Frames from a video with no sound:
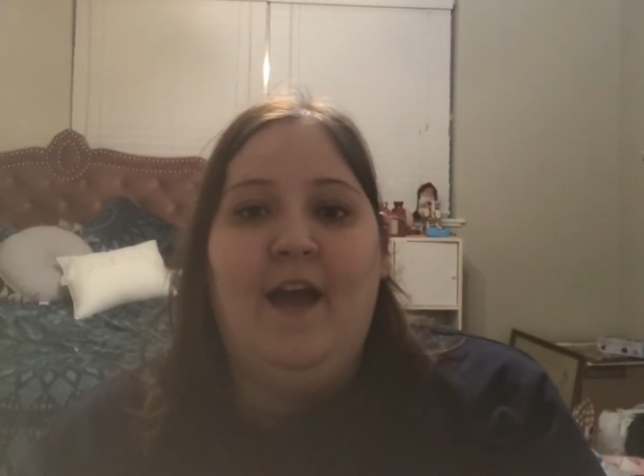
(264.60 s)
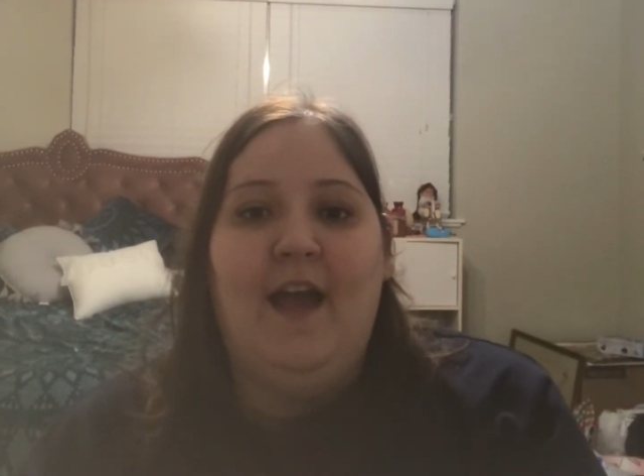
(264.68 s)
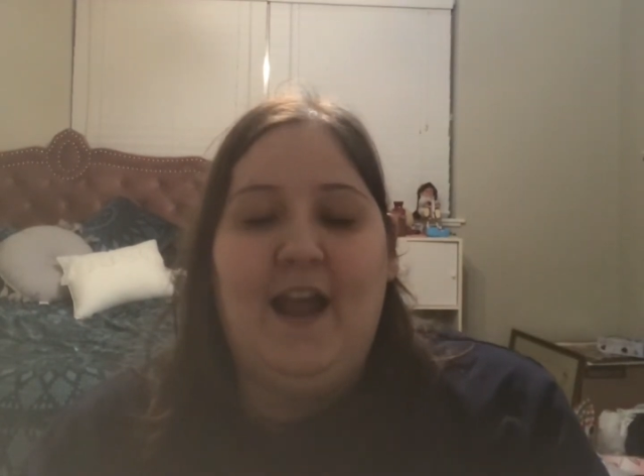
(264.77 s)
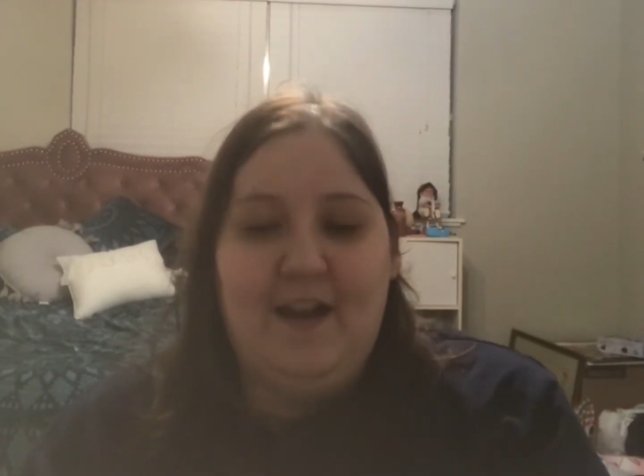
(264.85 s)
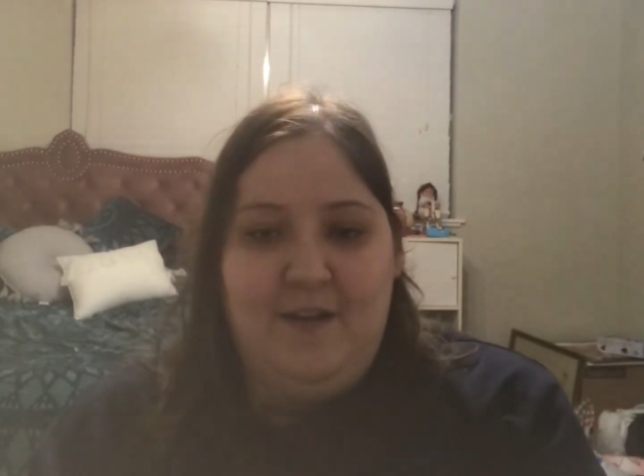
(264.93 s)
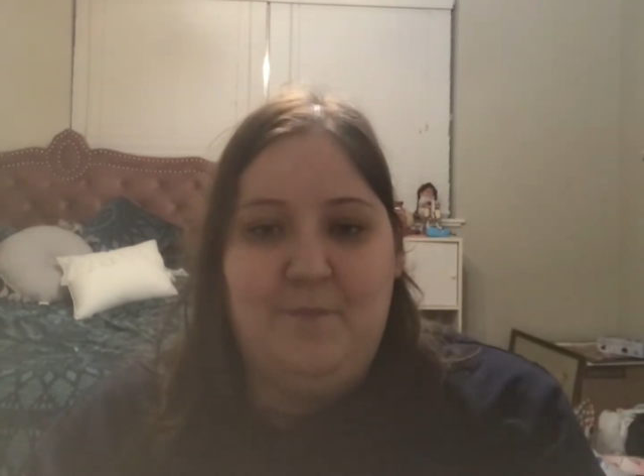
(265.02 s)

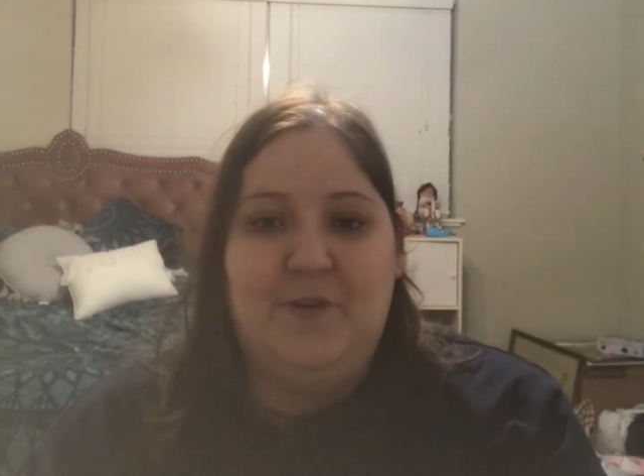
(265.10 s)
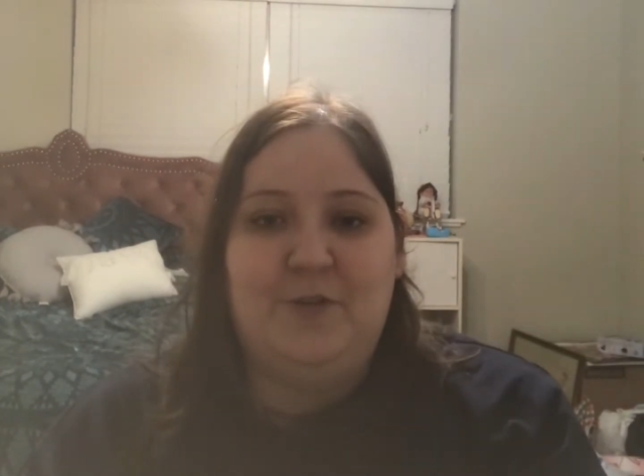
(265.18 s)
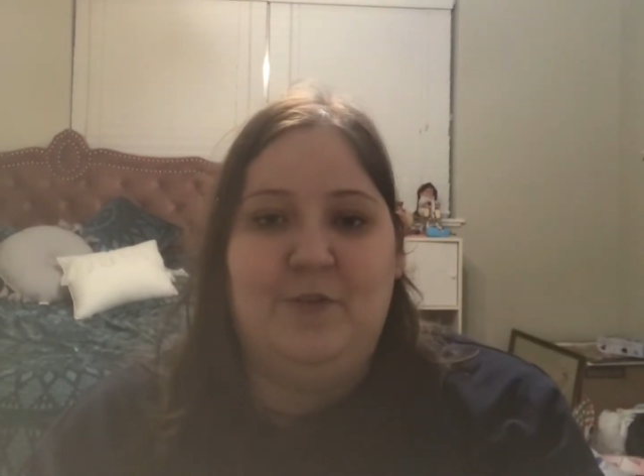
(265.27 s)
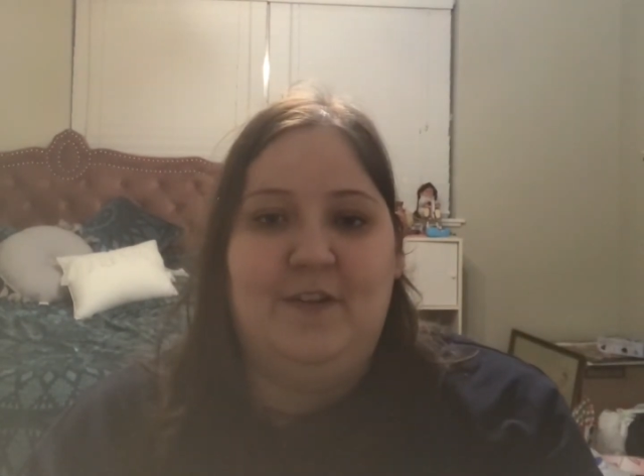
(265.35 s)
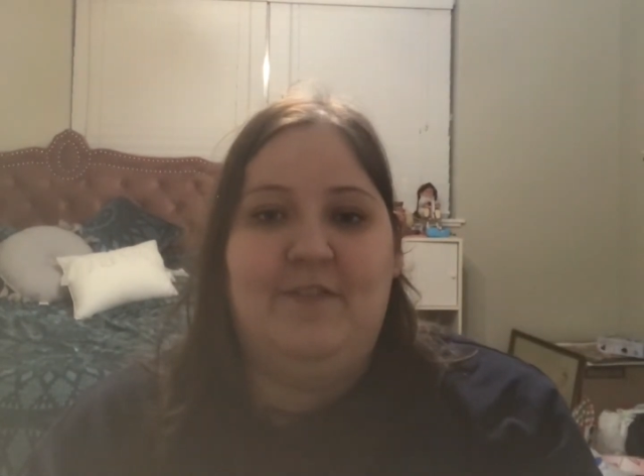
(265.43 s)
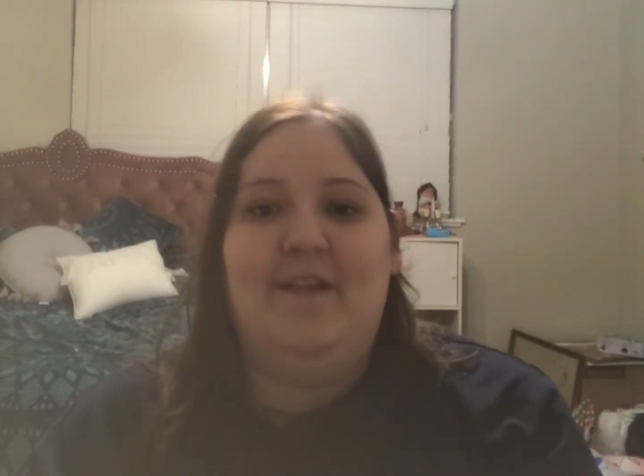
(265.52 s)
And number
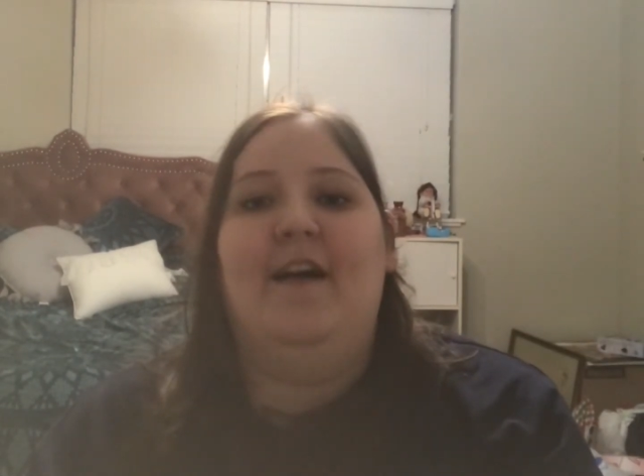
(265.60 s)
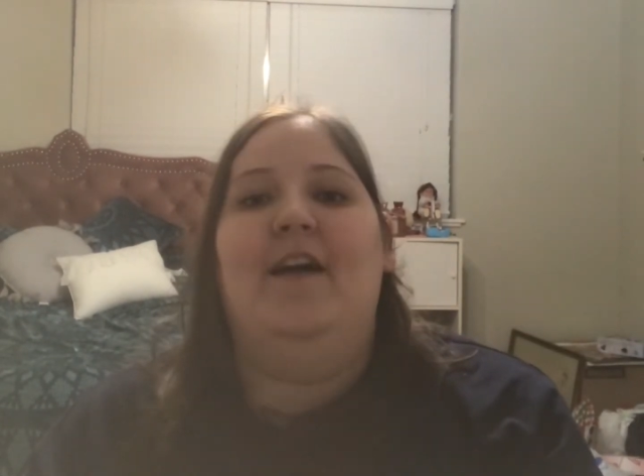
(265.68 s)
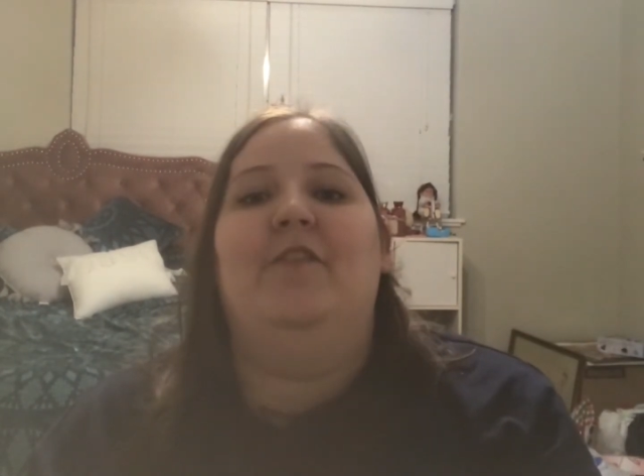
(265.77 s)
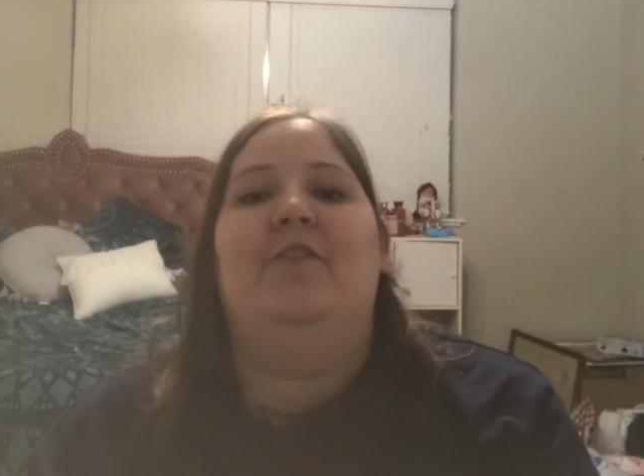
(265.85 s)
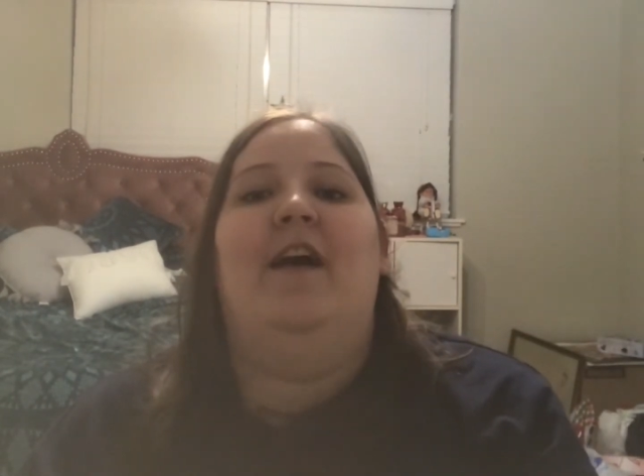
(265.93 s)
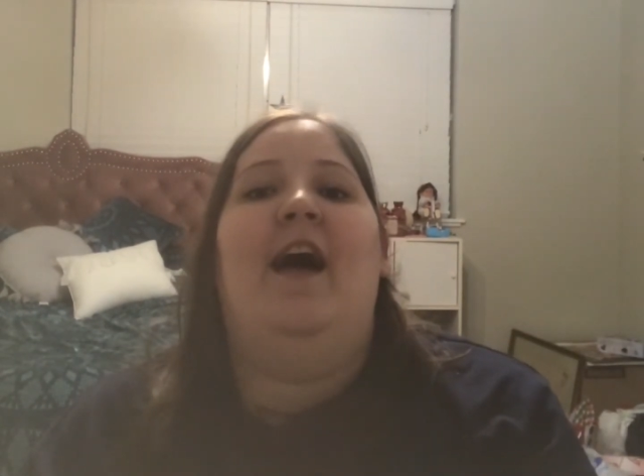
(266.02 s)

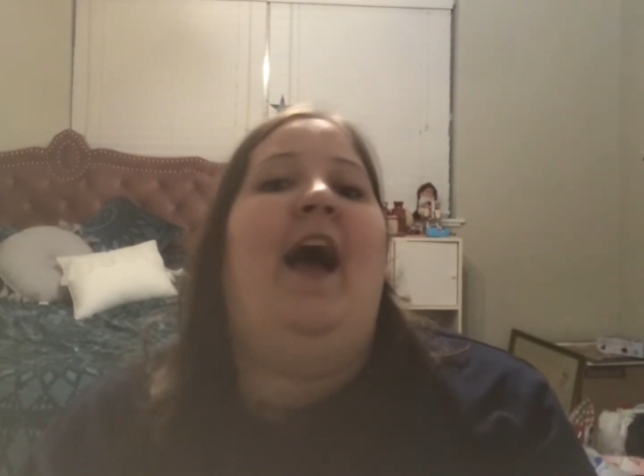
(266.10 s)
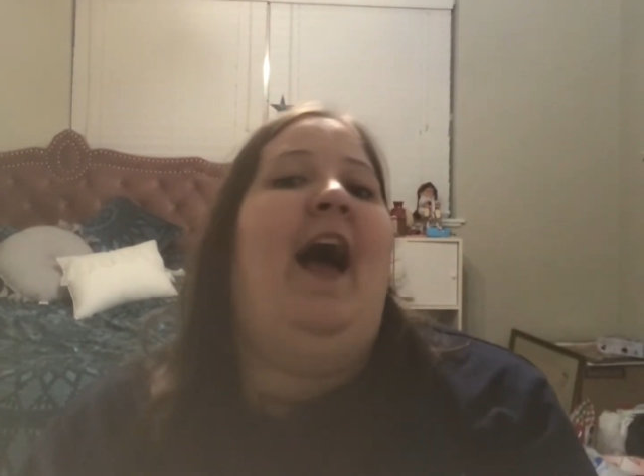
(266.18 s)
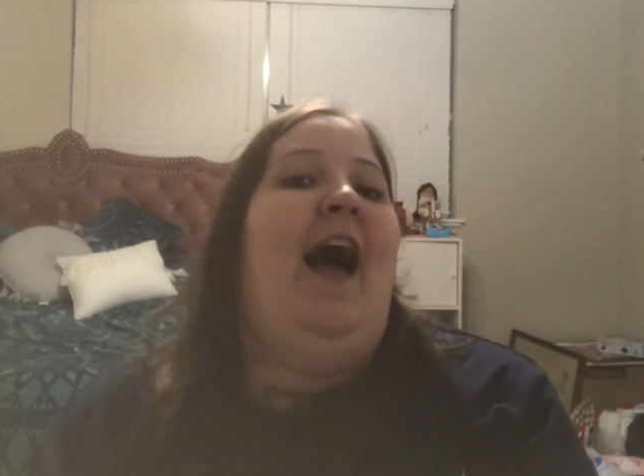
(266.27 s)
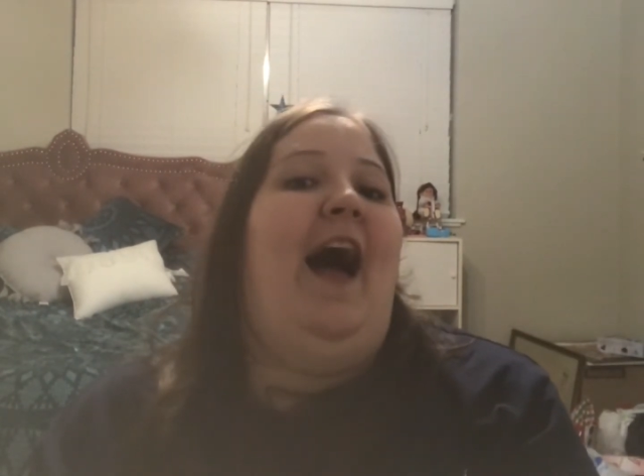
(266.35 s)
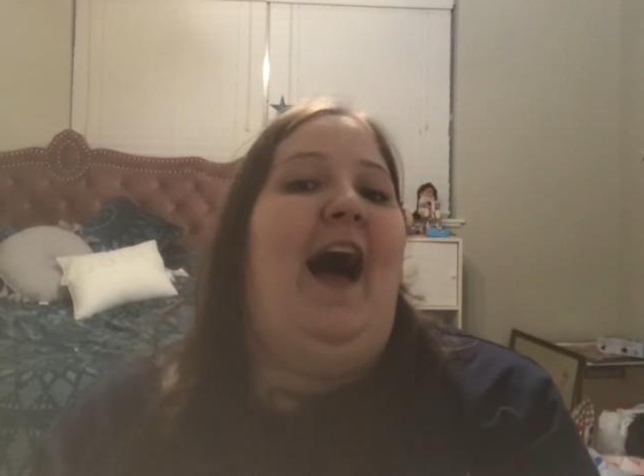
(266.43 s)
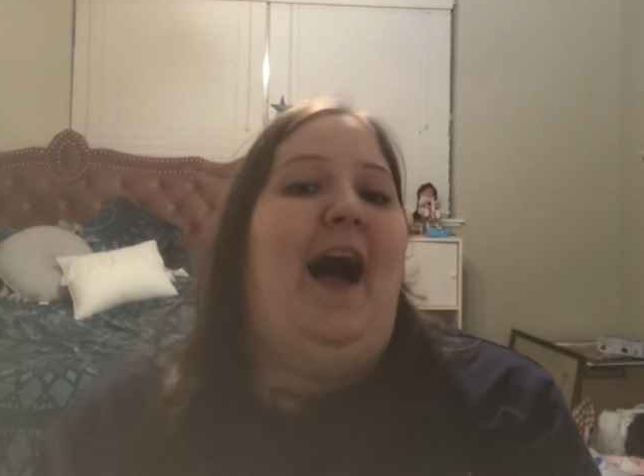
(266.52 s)
25,
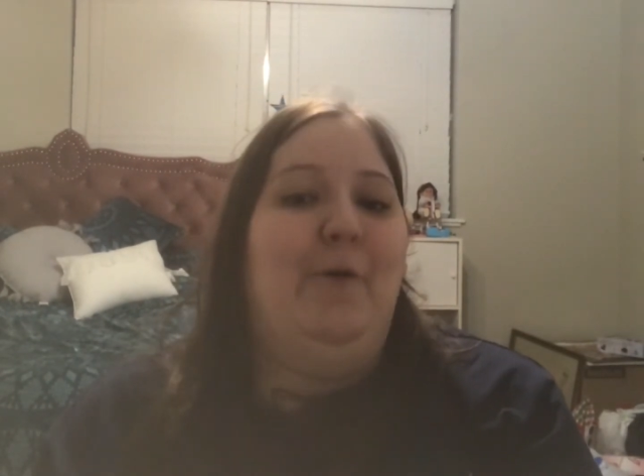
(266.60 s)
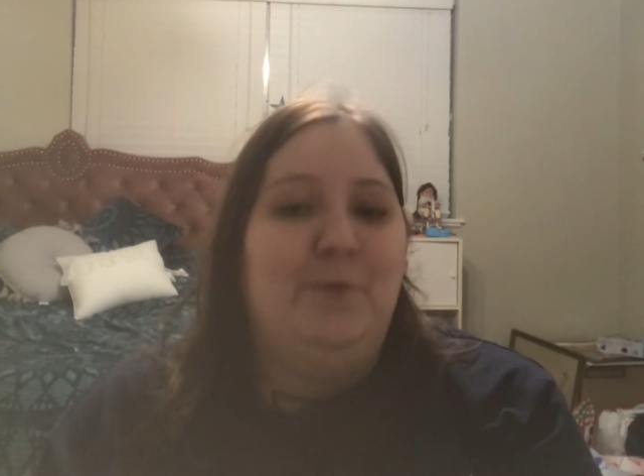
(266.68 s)
I